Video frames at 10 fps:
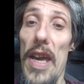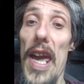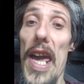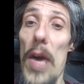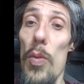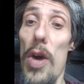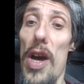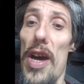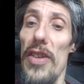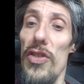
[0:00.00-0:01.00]
It
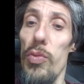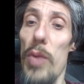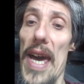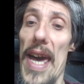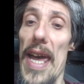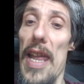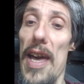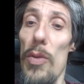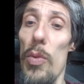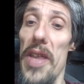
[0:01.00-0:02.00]
works
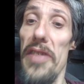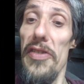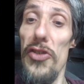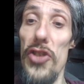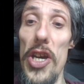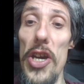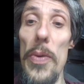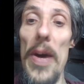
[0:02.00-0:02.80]
well with Stu